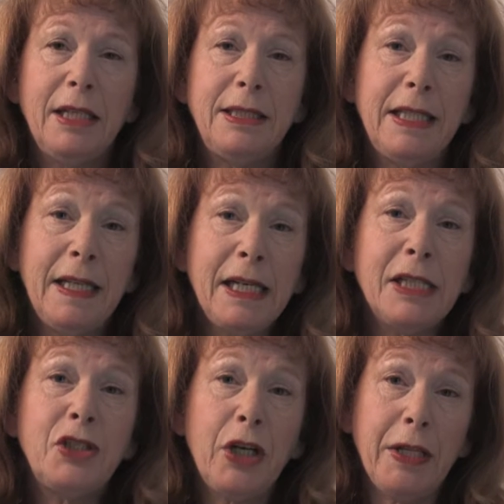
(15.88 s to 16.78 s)

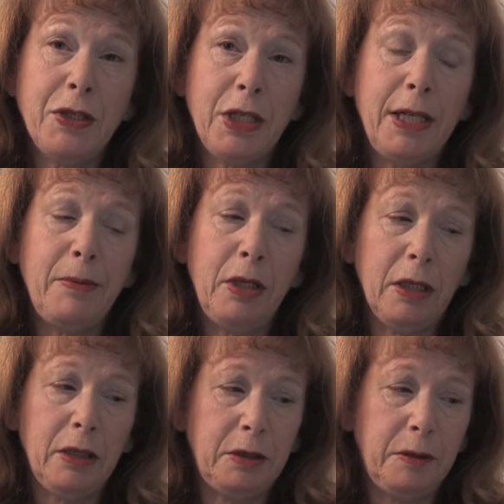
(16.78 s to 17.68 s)
Dear Chancellor
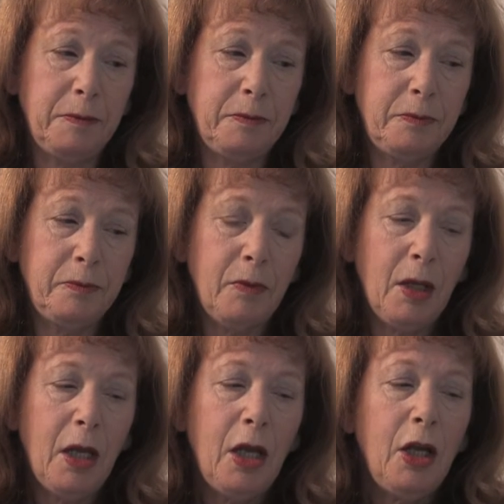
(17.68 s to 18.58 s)
Merkel,
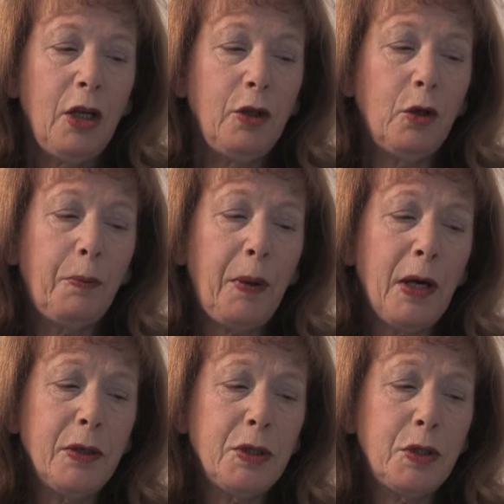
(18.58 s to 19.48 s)
your
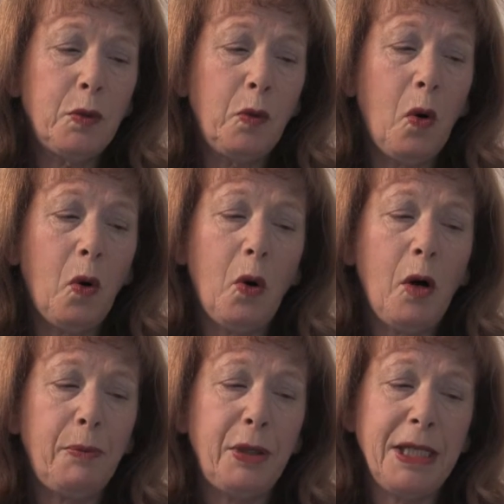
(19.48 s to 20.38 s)

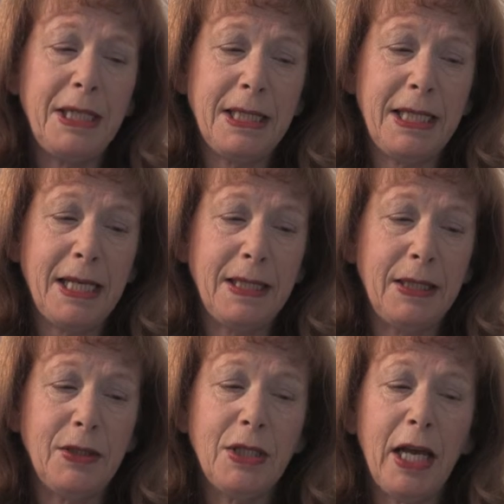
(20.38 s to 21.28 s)
post-war
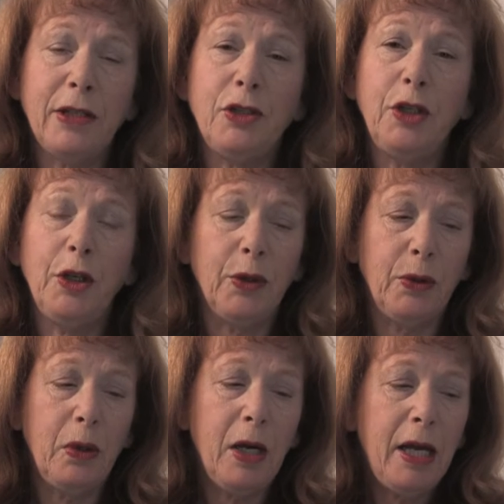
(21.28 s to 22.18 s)
predecessors and
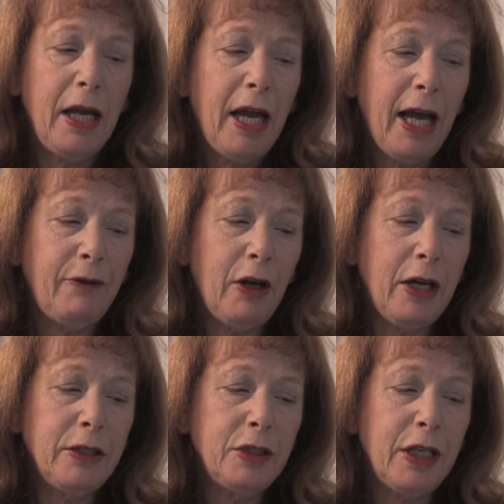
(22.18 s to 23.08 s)
you have
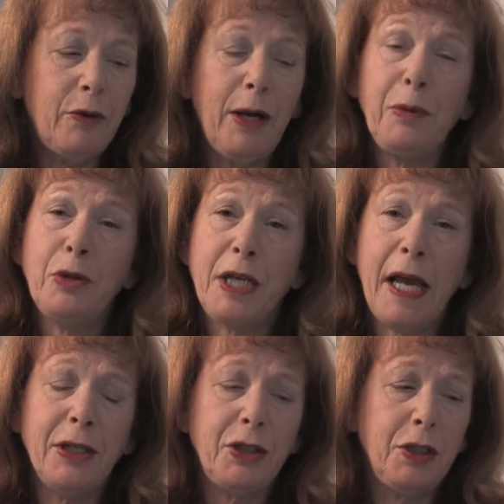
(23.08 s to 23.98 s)
earned a
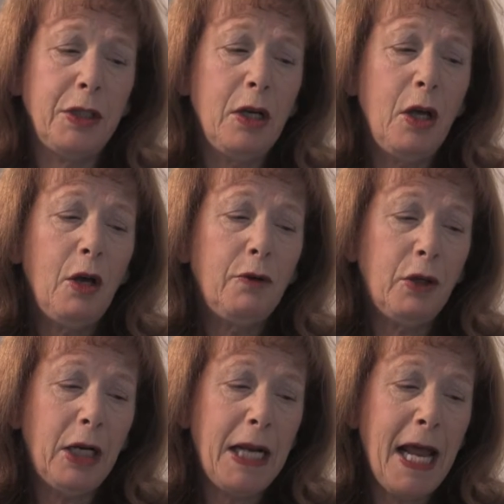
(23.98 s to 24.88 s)
reputation
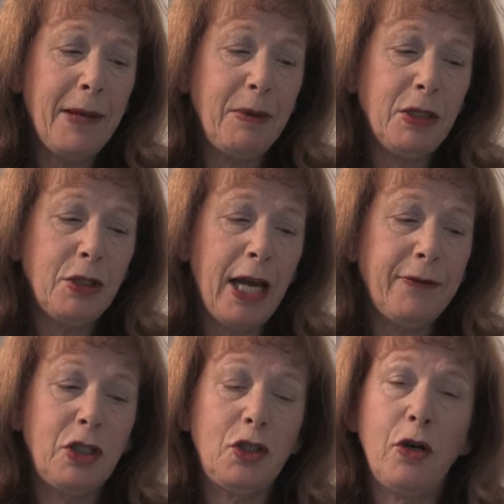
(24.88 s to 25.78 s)
for claiming to
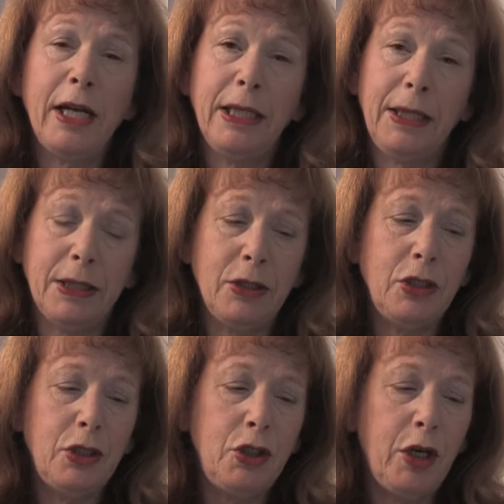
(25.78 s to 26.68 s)
have
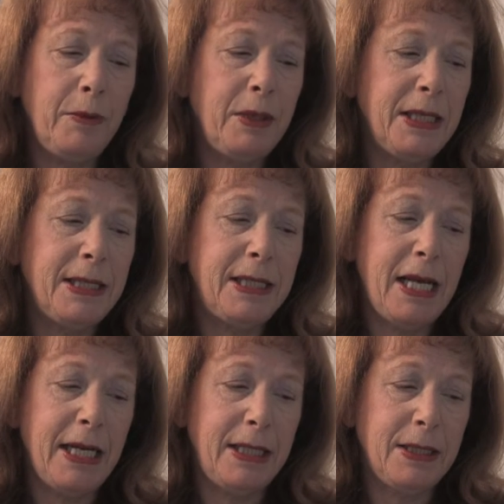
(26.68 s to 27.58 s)
strengthened Germany's
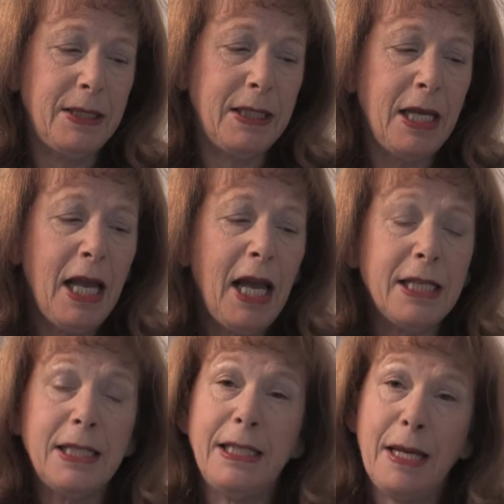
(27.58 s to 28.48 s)
status
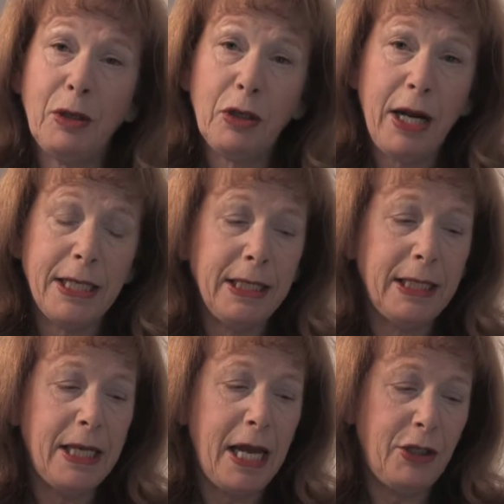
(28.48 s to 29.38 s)
as a
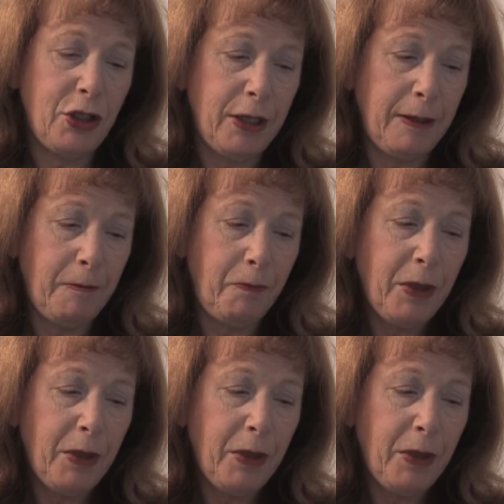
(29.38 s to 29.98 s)
democratic nation